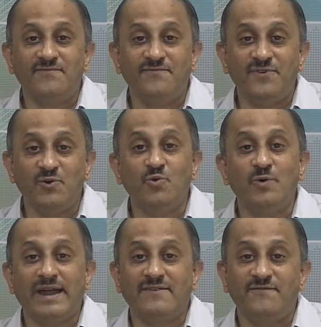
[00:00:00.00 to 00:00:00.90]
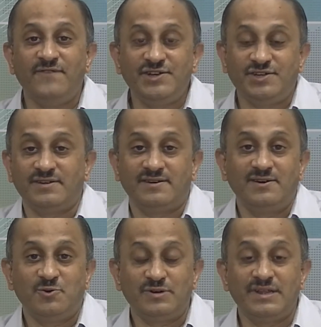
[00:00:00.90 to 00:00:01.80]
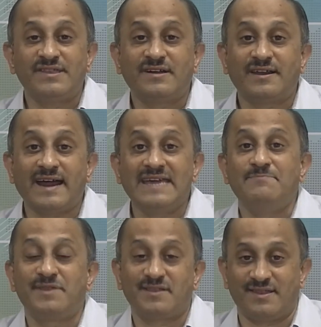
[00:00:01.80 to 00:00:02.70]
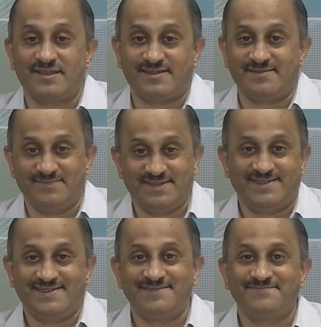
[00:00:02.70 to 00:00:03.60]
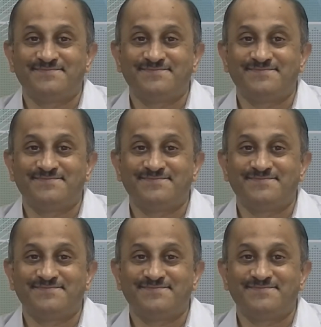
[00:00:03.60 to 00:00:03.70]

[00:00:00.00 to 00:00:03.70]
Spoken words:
view and vision to describe systems.